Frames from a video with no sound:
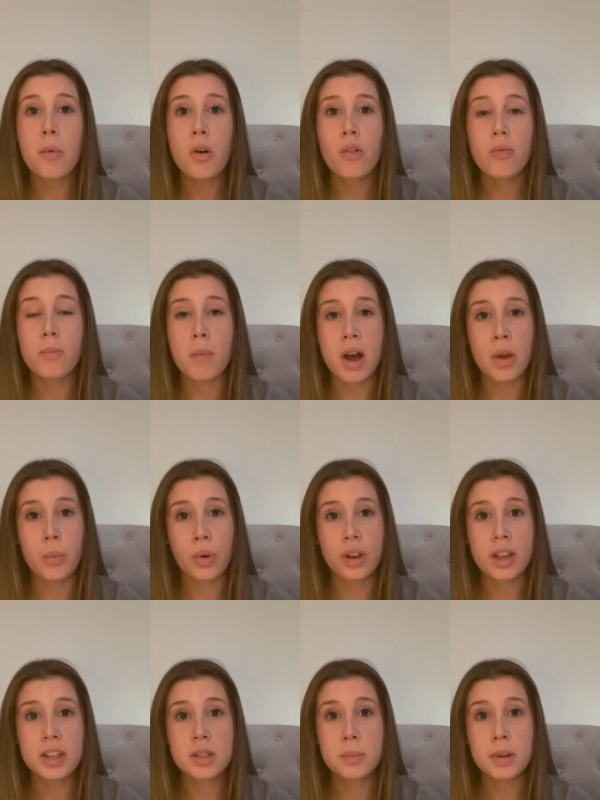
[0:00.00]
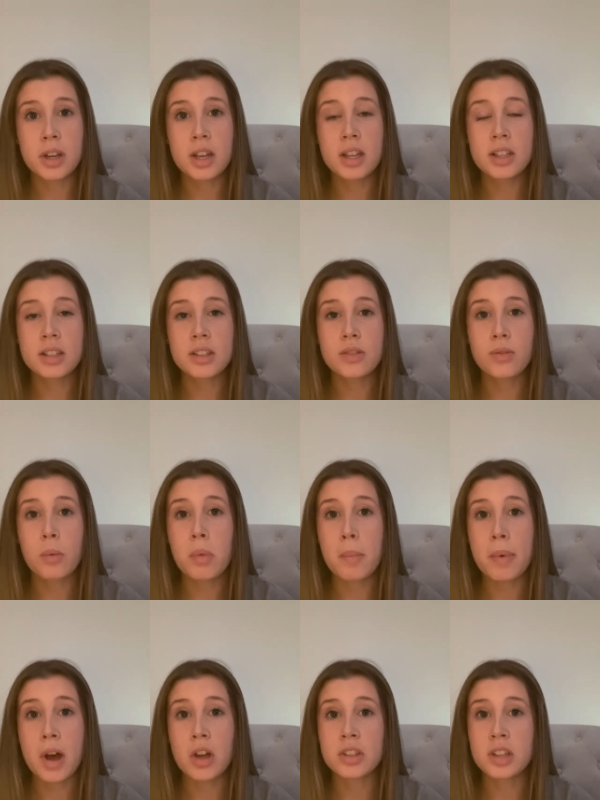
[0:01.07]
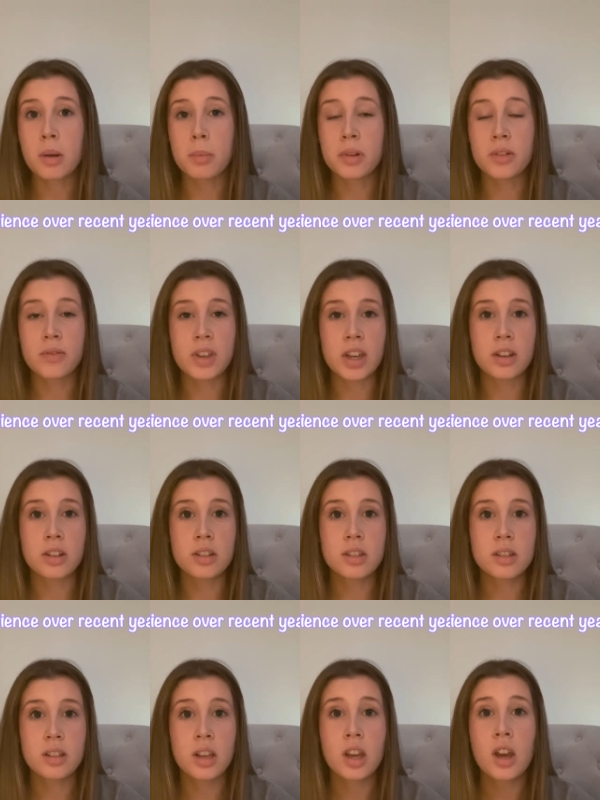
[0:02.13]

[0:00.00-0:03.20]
of my work experience from the past couple of years.